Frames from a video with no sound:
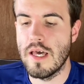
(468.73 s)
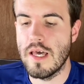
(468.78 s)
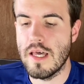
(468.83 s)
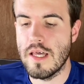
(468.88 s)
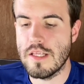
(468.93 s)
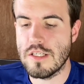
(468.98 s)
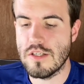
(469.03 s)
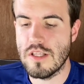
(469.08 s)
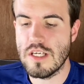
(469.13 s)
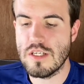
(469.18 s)

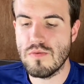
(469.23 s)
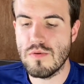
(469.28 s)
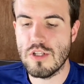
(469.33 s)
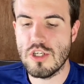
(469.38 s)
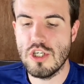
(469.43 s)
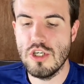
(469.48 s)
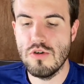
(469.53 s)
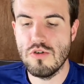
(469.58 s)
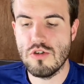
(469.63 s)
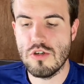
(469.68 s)
So this is what the
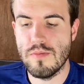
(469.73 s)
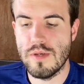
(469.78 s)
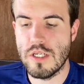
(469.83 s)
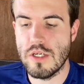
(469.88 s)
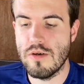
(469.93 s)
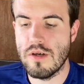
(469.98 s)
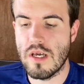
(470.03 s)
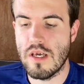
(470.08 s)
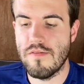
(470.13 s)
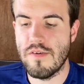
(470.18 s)
children will be
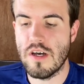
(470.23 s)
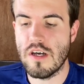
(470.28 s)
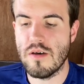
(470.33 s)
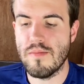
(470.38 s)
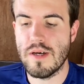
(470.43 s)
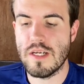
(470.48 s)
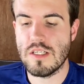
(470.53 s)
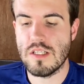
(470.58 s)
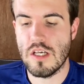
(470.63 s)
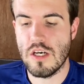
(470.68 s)
doing. If I go
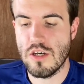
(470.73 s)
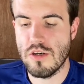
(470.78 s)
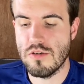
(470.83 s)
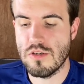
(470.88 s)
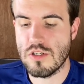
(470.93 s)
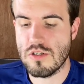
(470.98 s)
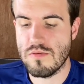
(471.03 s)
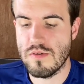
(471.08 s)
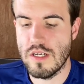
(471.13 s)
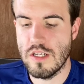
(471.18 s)
back to the host
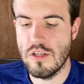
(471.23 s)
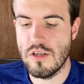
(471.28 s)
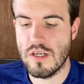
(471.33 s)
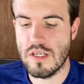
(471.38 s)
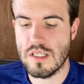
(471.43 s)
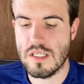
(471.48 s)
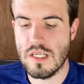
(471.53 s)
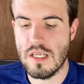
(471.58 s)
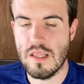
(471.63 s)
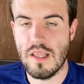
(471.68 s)
screen, you can
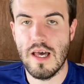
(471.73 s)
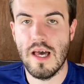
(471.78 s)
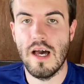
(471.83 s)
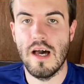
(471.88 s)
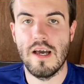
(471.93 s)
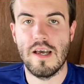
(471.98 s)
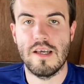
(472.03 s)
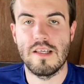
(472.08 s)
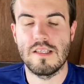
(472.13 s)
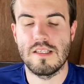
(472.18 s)
see there,
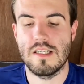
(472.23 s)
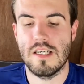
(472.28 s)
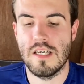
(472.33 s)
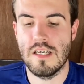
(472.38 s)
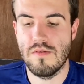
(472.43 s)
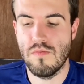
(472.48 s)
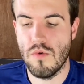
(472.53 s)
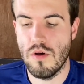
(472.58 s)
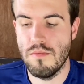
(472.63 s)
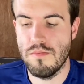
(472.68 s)
I can see
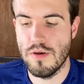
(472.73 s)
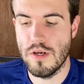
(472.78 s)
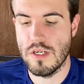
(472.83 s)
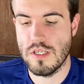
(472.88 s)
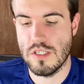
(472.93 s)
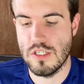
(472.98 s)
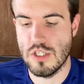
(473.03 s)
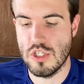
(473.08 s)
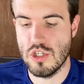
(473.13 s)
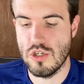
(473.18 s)
one
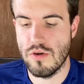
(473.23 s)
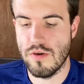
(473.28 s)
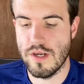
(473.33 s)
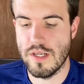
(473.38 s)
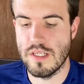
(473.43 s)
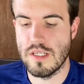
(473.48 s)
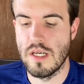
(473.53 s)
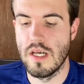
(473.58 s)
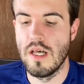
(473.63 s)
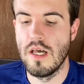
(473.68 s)
person has
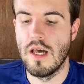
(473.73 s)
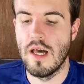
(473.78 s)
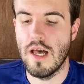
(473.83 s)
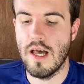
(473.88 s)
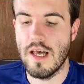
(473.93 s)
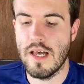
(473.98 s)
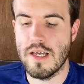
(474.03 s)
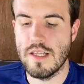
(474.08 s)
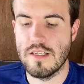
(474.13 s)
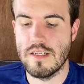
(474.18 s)
joined
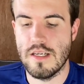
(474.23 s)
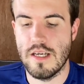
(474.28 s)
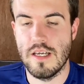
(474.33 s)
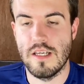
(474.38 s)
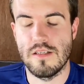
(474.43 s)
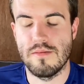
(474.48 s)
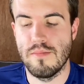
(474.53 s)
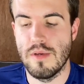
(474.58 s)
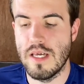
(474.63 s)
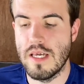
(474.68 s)
and
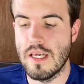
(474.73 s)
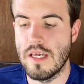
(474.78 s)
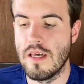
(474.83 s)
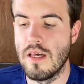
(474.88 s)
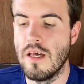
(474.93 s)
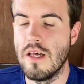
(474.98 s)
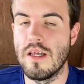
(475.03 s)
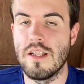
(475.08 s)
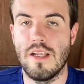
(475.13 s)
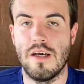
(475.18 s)
it's me.
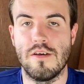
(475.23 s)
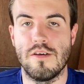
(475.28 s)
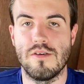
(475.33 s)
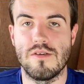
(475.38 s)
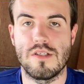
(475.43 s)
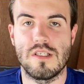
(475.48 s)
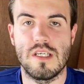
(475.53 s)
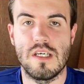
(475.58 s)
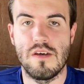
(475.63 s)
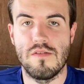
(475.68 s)
Now you'll
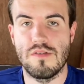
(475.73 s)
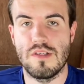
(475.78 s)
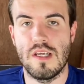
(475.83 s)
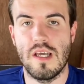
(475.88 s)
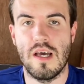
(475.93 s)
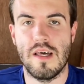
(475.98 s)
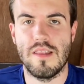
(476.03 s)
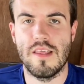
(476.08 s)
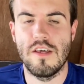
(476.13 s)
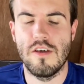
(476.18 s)
see, obviously,
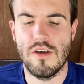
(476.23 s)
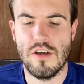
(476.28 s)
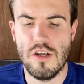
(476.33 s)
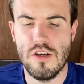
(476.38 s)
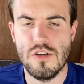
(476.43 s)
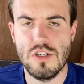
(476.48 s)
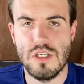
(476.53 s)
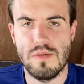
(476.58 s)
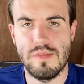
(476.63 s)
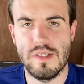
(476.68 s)
I think you can
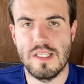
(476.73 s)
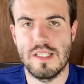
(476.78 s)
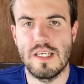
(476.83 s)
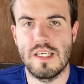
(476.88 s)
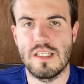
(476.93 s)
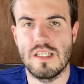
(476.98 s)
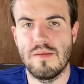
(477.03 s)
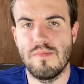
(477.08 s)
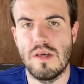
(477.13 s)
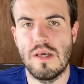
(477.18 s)
host up to
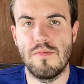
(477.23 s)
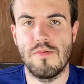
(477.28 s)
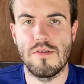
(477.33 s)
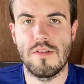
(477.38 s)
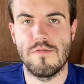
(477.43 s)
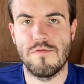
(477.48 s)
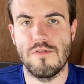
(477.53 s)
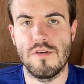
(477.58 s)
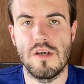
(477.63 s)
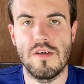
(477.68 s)
60 people on the
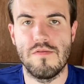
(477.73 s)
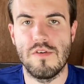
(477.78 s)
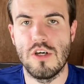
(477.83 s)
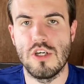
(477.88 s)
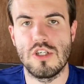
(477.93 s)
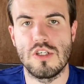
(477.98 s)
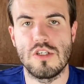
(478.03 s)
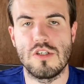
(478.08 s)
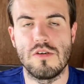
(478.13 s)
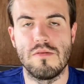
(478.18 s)
free
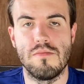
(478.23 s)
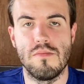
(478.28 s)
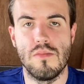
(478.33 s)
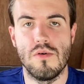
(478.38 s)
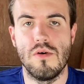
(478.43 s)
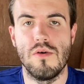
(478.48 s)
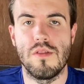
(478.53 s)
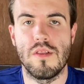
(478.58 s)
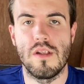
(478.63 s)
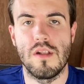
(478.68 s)
version, so
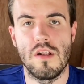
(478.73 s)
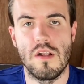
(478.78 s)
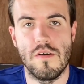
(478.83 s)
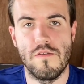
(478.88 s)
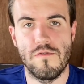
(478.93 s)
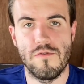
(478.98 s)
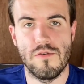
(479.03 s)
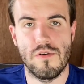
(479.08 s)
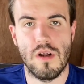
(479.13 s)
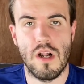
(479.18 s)
more than enough
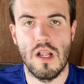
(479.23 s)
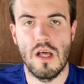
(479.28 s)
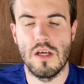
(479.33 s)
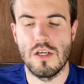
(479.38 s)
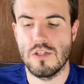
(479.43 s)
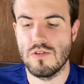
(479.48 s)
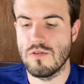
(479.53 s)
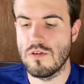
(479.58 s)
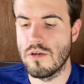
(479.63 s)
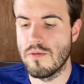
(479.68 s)
for a
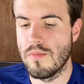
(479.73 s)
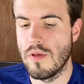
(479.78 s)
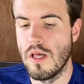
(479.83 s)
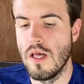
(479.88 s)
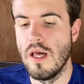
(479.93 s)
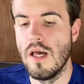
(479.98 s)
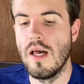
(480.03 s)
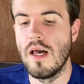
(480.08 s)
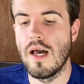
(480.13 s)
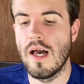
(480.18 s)
classroom.
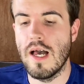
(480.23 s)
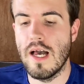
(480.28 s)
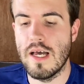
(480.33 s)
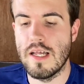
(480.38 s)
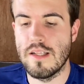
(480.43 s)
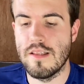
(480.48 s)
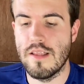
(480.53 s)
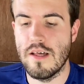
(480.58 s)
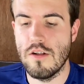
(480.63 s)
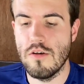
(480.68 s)

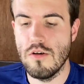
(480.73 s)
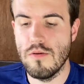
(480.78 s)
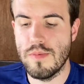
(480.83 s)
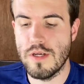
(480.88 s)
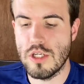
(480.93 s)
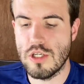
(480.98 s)
And there'll all be